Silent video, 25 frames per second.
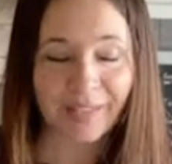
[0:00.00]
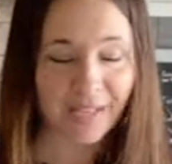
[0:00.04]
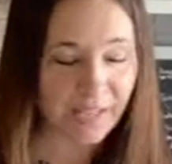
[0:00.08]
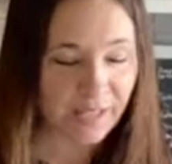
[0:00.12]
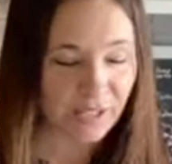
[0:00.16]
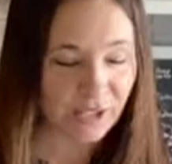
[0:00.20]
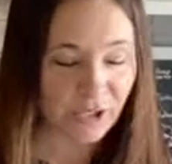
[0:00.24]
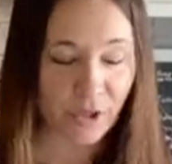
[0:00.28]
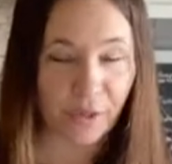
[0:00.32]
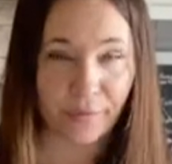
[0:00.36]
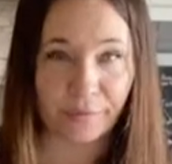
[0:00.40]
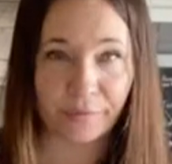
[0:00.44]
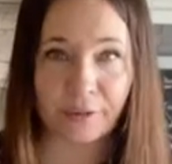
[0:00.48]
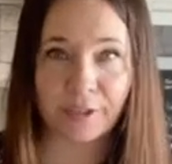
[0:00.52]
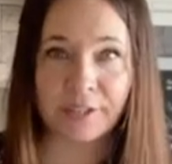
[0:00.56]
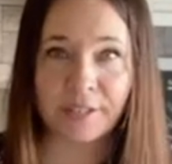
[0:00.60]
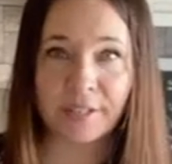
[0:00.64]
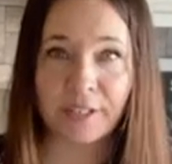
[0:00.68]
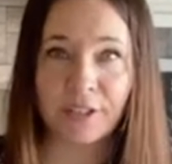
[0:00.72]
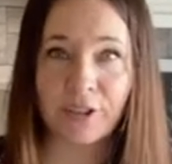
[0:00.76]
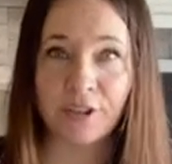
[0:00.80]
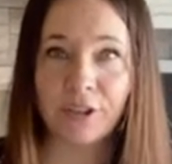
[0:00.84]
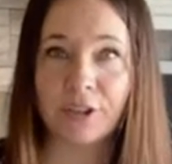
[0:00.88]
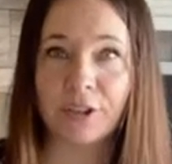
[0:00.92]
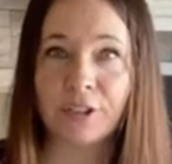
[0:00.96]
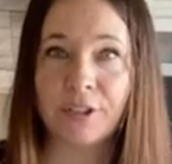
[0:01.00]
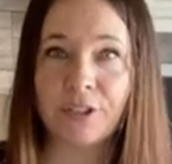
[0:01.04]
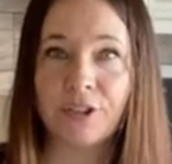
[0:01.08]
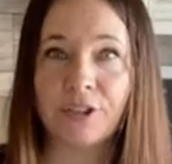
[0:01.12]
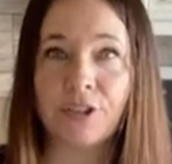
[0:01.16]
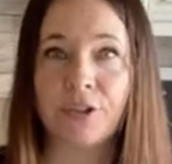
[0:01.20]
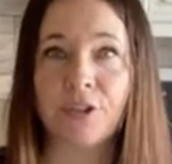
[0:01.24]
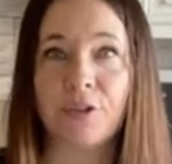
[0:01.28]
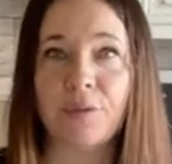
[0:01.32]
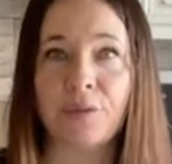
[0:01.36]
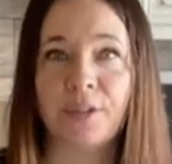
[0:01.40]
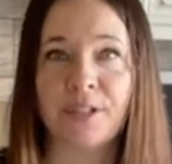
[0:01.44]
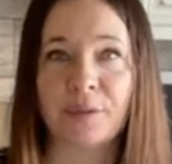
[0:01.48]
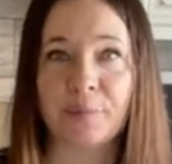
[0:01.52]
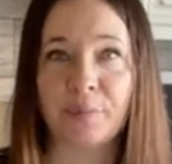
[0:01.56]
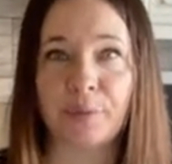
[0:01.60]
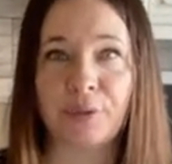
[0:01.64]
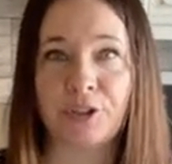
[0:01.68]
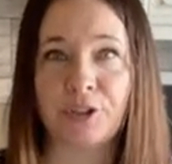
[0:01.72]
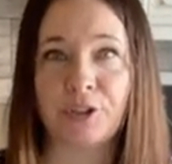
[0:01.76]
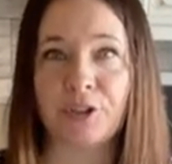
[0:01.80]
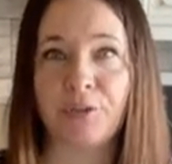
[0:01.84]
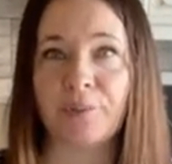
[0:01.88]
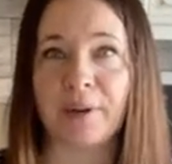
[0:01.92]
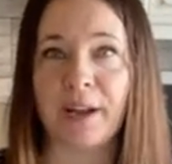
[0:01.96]
So the first thing you're gonna do is
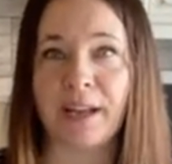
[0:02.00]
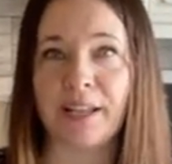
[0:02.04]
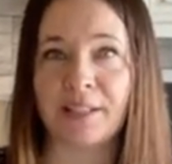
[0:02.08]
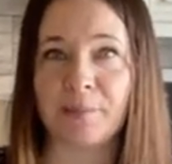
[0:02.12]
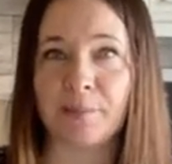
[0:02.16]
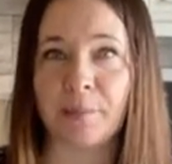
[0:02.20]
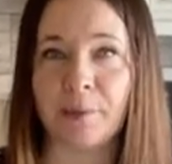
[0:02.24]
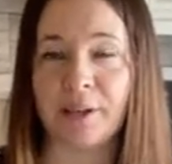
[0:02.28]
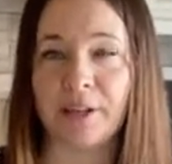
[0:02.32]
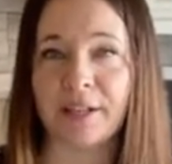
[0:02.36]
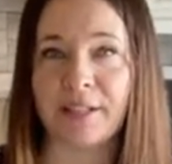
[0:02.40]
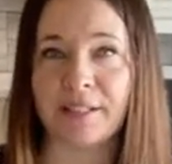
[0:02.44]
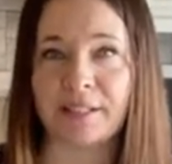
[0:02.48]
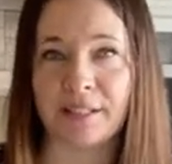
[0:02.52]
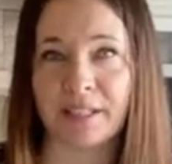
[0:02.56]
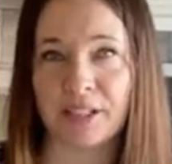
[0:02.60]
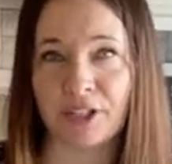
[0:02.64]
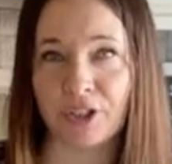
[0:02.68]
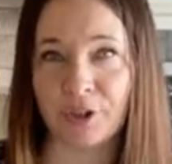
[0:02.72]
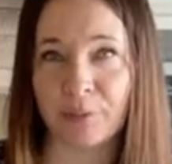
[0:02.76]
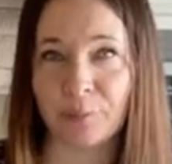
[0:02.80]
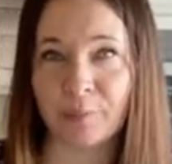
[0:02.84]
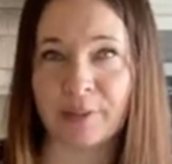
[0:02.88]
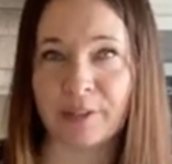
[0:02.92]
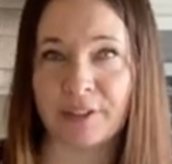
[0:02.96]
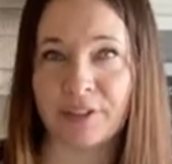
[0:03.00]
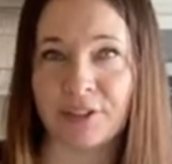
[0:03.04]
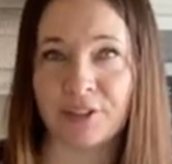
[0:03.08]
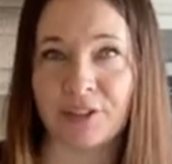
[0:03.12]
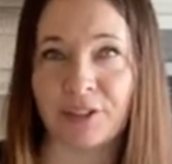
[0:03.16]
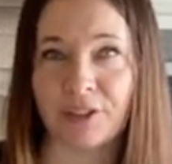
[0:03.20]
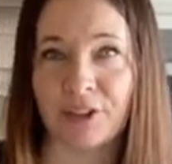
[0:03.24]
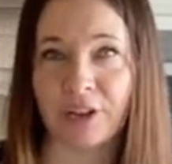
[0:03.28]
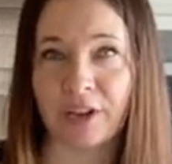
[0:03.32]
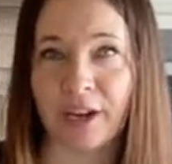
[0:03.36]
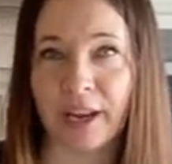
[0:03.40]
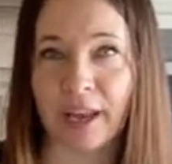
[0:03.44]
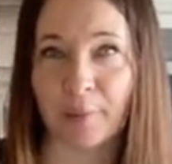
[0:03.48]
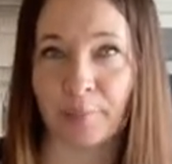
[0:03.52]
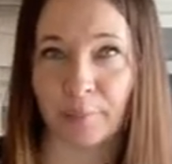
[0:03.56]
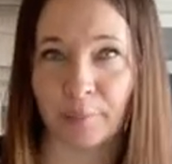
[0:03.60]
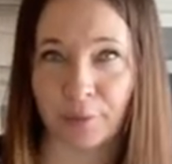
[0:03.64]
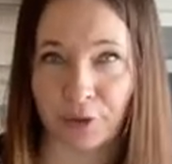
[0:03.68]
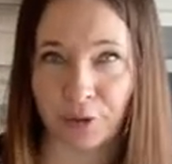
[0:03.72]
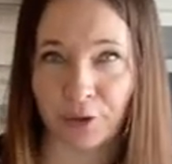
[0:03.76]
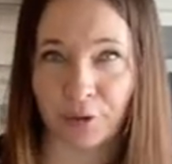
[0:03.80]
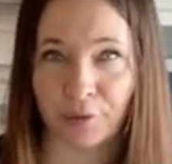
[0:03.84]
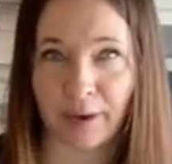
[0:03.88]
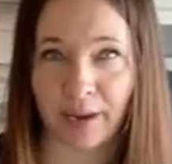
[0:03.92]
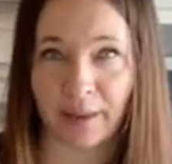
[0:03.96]
put your raspberries in your blender and
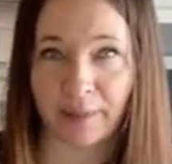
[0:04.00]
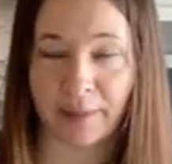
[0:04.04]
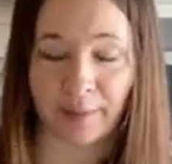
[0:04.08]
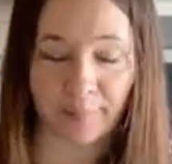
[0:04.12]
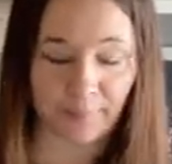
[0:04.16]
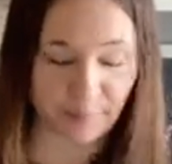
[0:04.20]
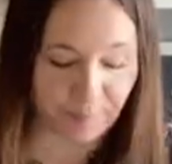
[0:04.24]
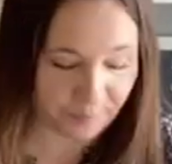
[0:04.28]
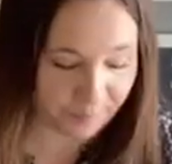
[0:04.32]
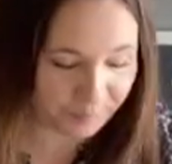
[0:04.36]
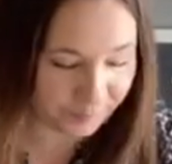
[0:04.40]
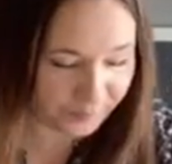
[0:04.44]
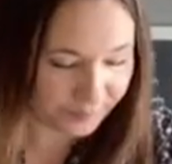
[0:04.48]
puree them.